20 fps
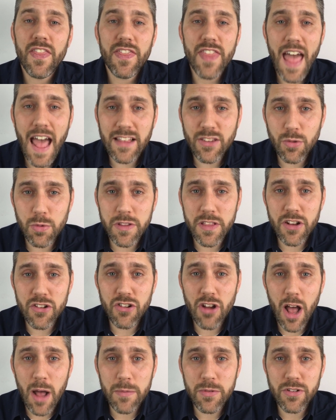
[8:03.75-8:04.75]
That's when the
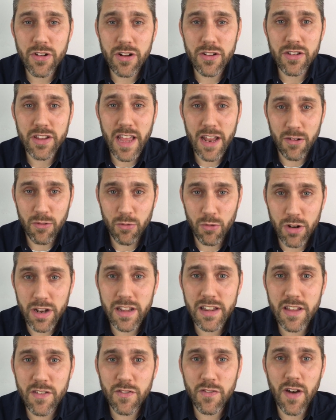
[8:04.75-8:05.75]
job starts getting
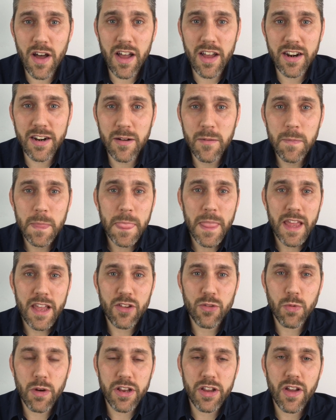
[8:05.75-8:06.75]
really fun,
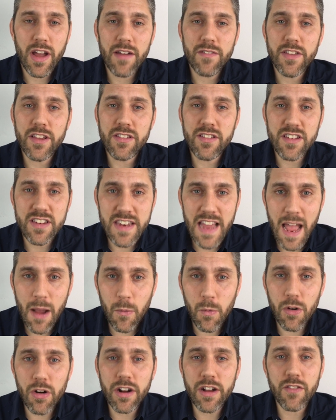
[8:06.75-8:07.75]
is when you have this
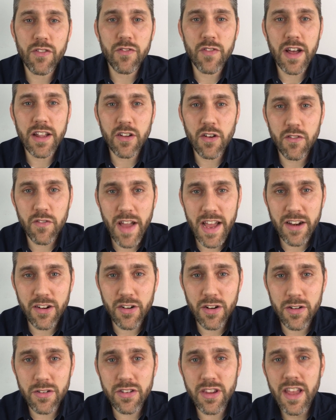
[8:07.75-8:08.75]
network of fellow
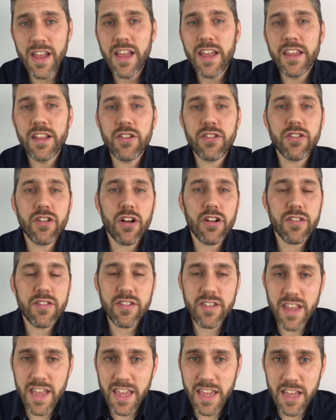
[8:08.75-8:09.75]
vendors. You start
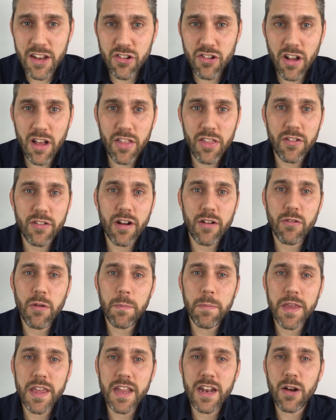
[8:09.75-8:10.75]
seeing each other at
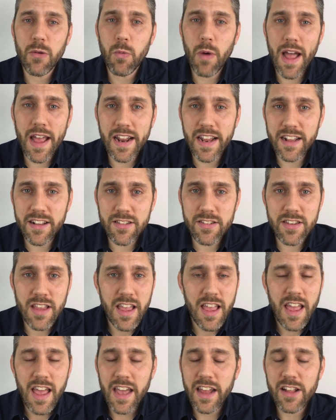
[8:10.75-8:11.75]
repeated weddings,
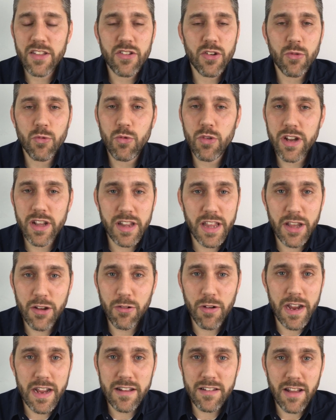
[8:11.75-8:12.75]
and it's a really
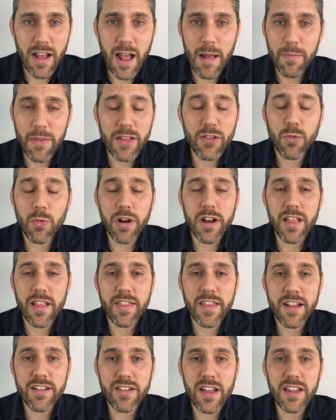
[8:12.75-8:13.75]
great time. That's one of
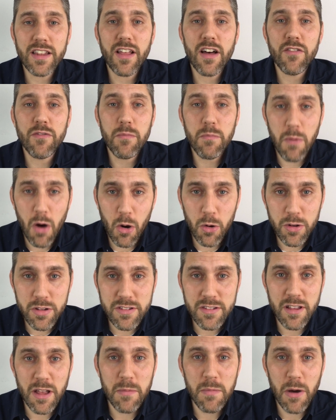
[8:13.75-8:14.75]
the things I love
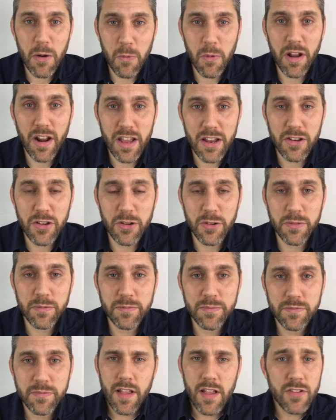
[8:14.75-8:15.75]
most about what I do.
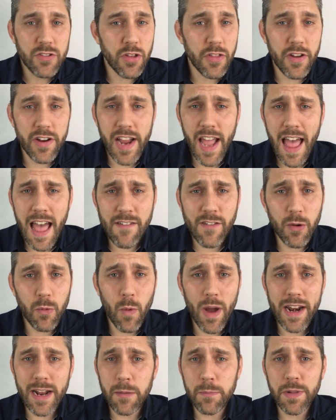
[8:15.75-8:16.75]
So there you have it.
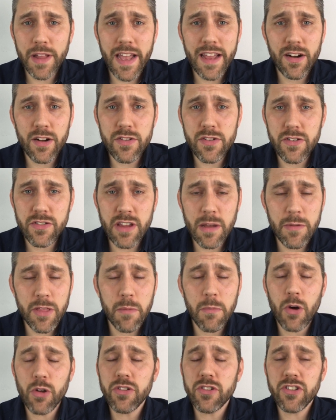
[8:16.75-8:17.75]
Wedding planners are some of
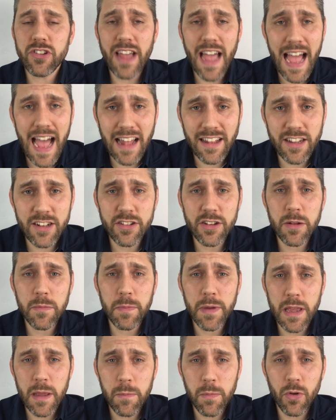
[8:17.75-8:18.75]
the most talented
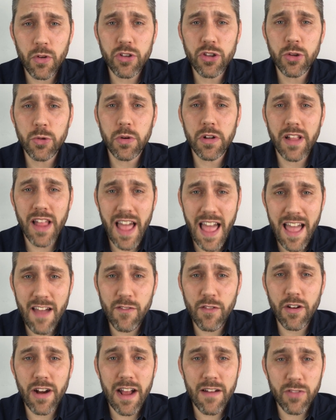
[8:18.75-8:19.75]
people you will
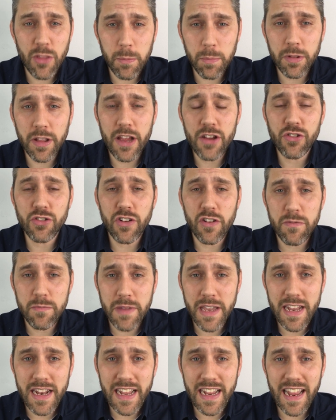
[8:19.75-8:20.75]
ever have the pleasure of
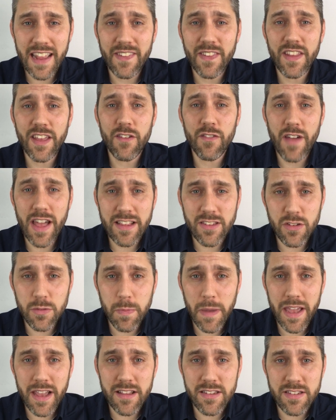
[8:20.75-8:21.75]
meeting in the event
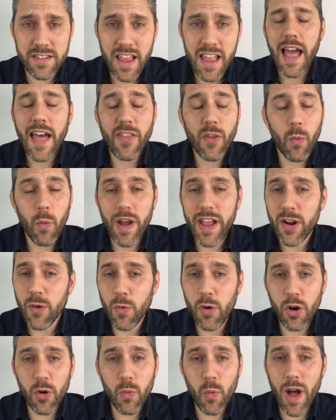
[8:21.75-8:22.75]
space. And the way to
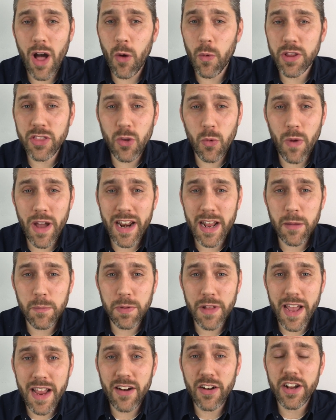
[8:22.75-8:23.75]
work well with the wedding
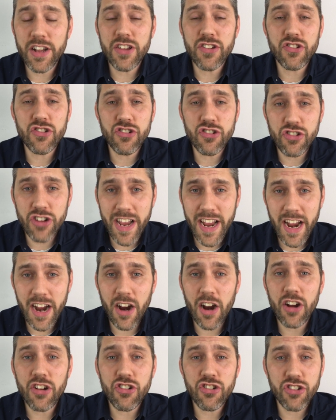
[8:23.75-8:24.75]
planner is
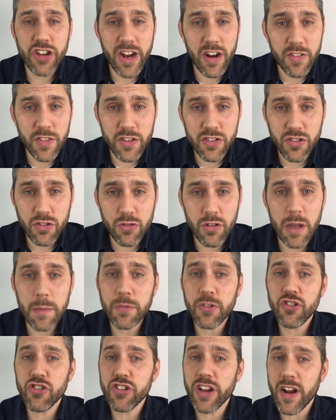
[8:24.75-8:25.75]
share the
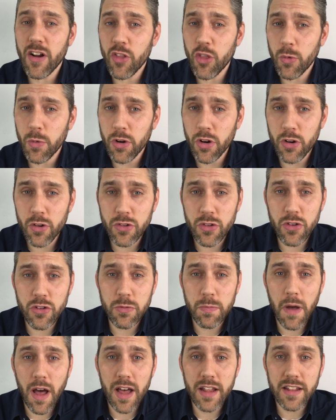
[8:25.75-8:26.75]
script, share the rehearsal
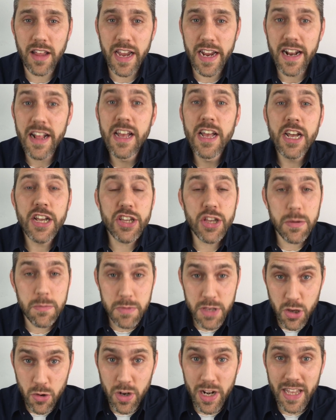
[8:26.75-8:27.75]
spotlight,
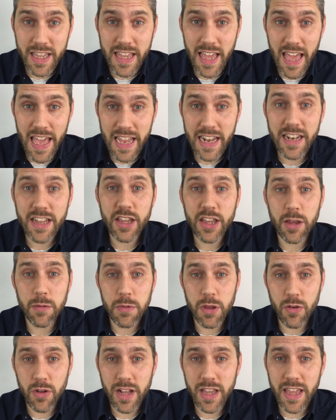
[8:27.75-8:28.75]
communicate
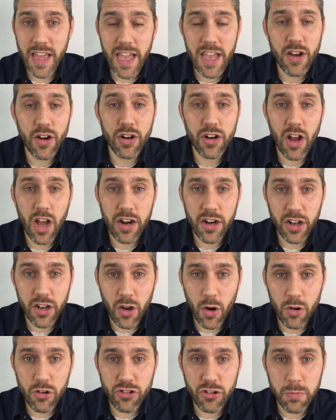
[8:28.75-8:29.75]
your
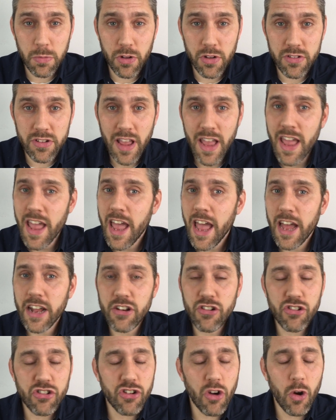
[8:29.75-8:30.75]
non-negotiables,
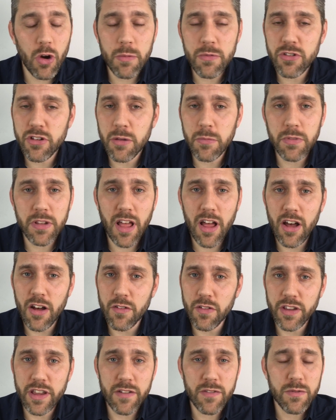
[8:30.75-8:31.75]
and show them some
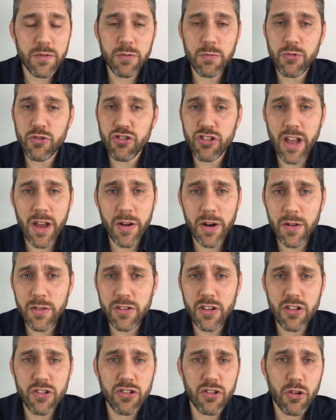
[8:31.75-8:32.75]
love. Give them some shout
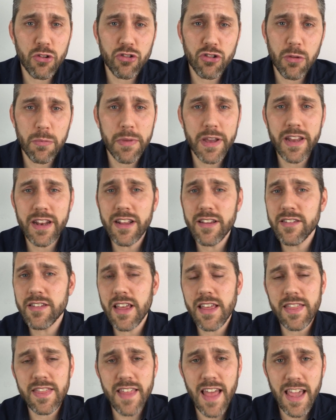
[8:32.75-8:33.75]
outs on social media,
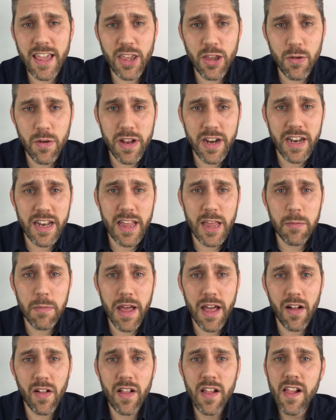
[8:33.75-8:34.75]
say thank you in an
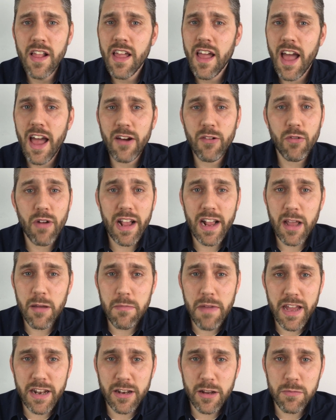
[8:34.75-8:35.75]
email, and
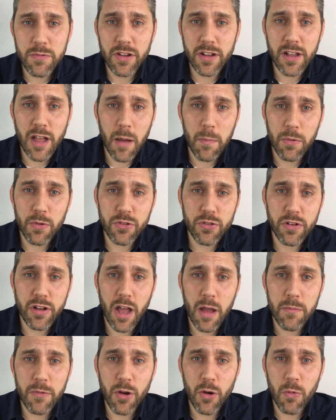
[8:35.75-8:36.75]
recommend them to couples who
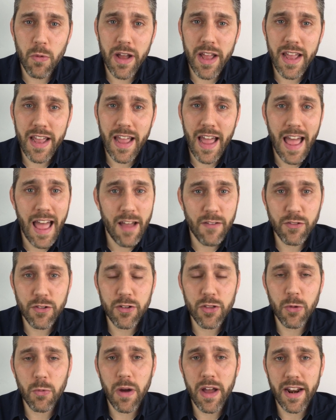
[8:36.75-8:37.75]
come your way
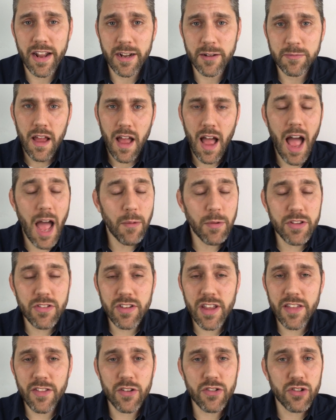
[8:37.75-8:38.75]
after the wedding. I would
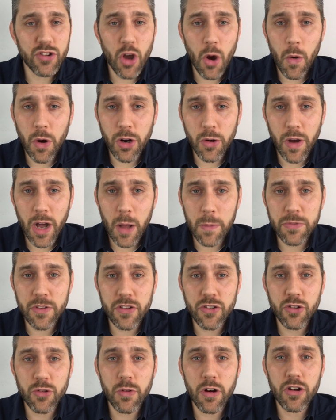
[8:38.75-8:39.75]
say there's no one who helps
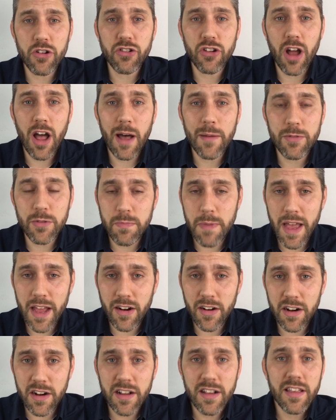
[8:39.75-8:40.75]
us do our jobs
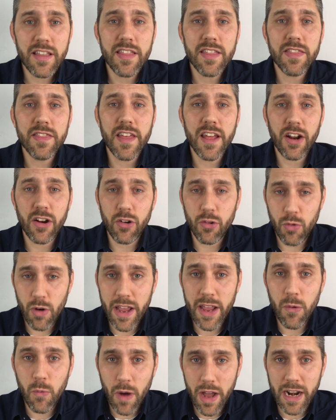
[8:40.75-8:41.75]
better than a
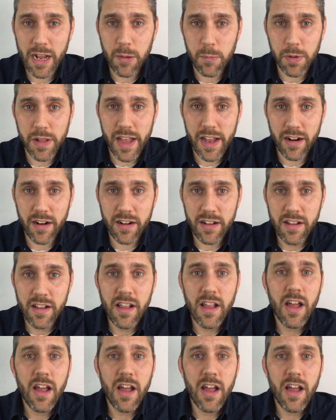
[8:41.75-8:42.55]
great wedding planner.